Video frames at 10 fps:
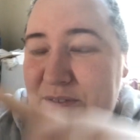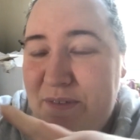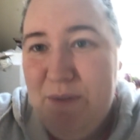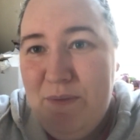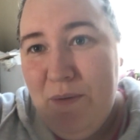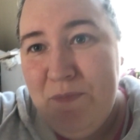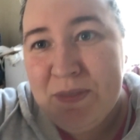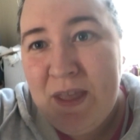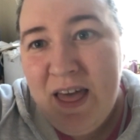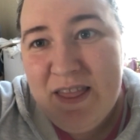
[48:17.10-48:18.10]
other room where
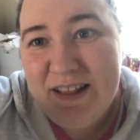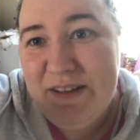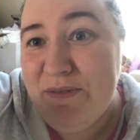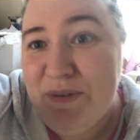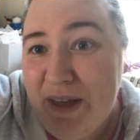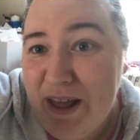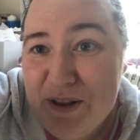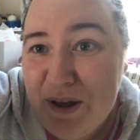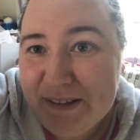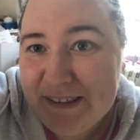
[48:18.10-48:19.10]
the living room we get
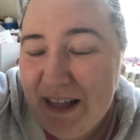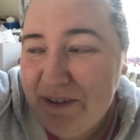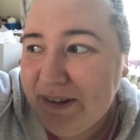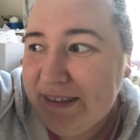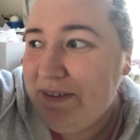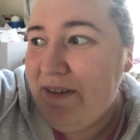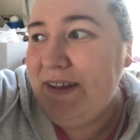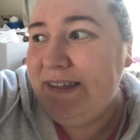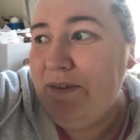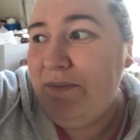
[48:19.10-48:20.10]
no sunlight
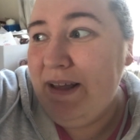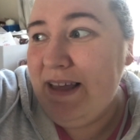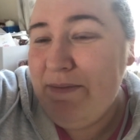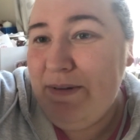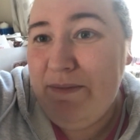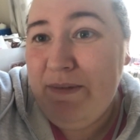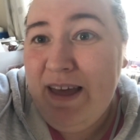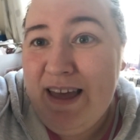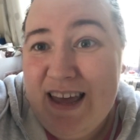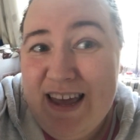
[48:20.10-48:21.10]
whatsoever so we've been keeping him
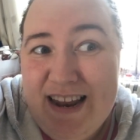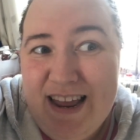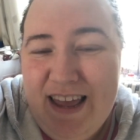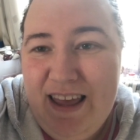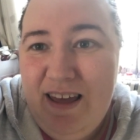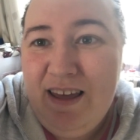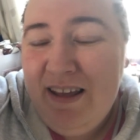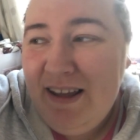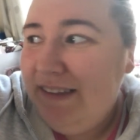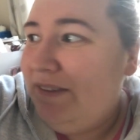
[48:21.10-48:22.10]
in here
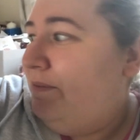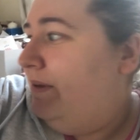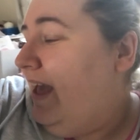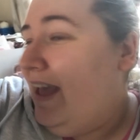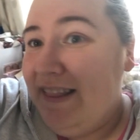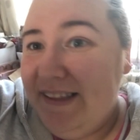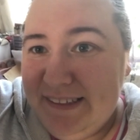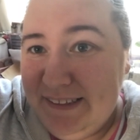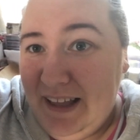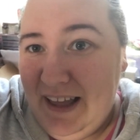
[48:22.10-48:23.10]
so we've been getting the
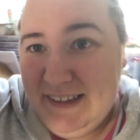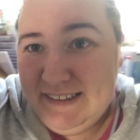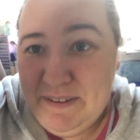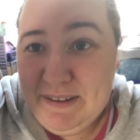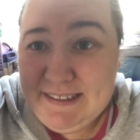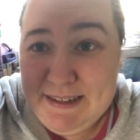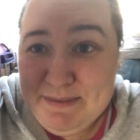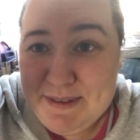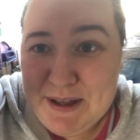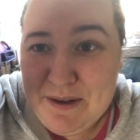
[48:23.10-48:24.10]
sunlight and so it
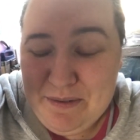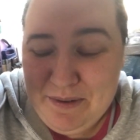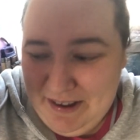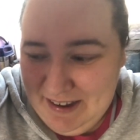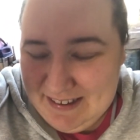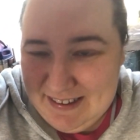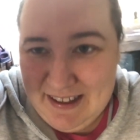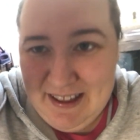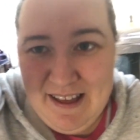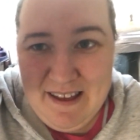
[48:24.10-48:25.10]
seems to have worked
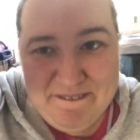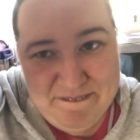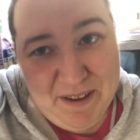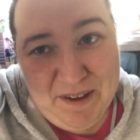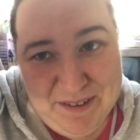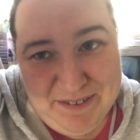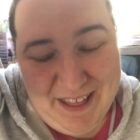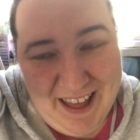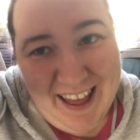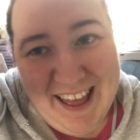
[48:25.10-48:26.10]
thank god
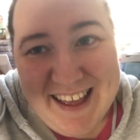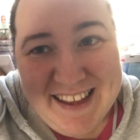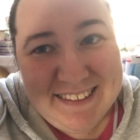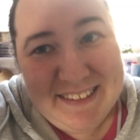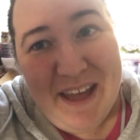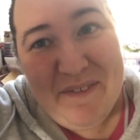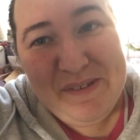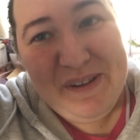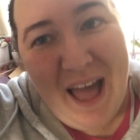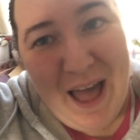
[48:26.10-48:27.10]
for that so yeah
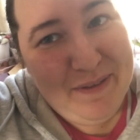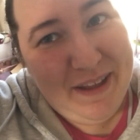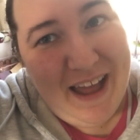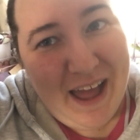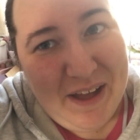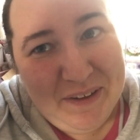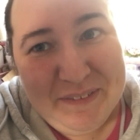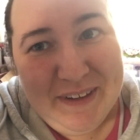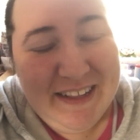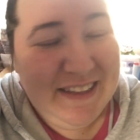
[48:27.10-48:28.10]
we're all happy
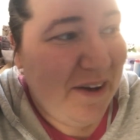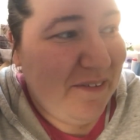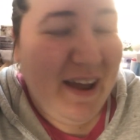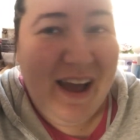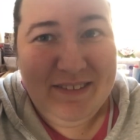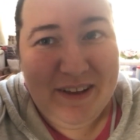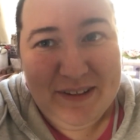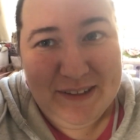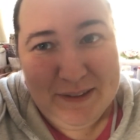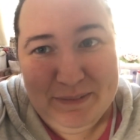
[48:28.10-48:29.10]
now we don't have to
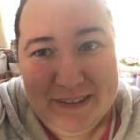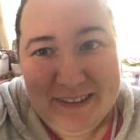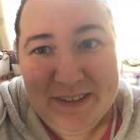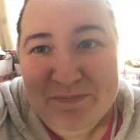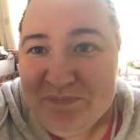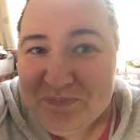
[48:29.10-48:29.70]
go into hospital